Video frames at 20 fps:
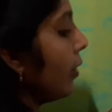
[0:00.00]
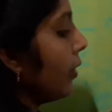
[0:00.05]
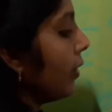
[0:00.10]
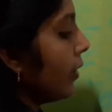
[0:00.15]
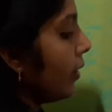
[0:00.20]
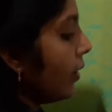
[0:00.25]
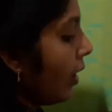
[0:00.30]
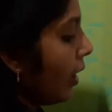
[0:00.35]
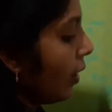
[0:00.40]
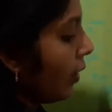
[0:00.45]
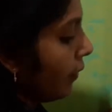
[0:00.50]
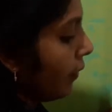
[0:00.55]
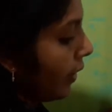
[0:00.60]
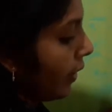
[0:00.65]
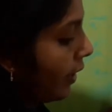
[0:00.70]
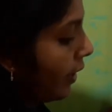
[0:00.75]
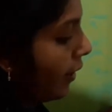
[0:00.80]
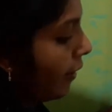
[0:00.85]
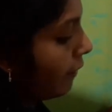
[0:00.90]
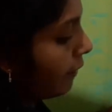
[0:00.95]
Now, we
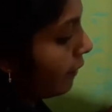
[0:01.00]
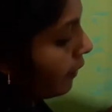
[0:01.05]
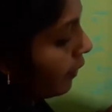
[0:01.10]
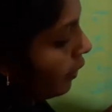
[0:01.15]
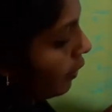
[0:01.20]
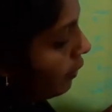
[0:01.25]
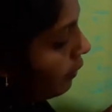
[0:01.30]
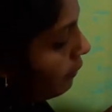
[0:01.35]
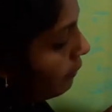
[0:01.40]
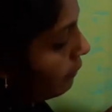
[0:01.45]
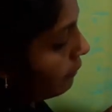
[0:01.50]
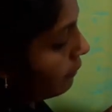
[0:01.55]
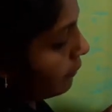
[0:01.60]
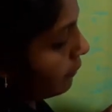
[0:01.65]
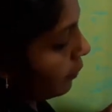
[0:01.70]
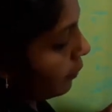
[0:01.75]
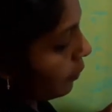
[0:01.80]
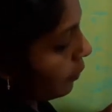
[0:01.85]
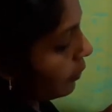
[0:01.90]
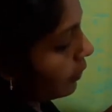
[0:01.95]
have
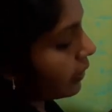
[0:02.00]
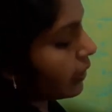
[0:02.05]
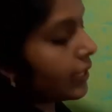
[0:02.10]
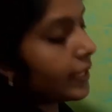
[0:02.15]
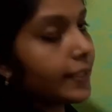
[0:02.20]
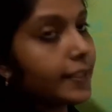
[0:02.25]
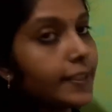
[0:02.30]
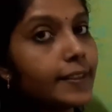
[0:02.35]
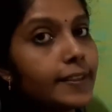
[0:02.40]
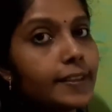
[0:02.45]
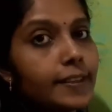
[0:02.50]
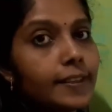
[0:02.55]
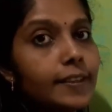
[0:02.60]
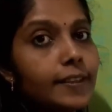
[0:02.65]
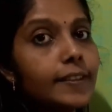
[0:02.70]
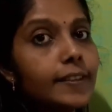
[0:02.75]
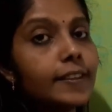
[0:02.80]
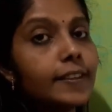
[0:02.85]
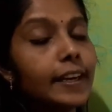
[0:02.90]
4 resistors